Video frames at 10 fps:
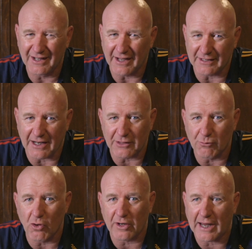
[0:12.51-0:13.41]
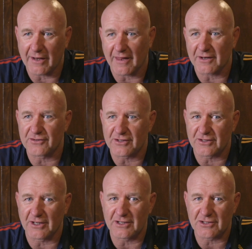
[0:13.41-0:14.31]
You know, you walk out of the under
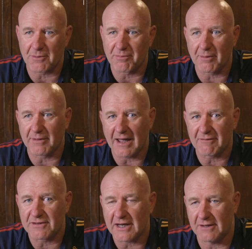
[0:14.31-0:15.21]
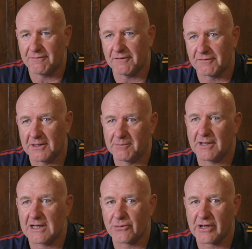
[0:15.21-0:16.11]
16s and you probably have 10 to 15
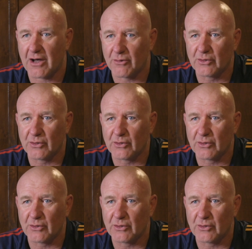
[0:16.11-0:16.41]
players where you go,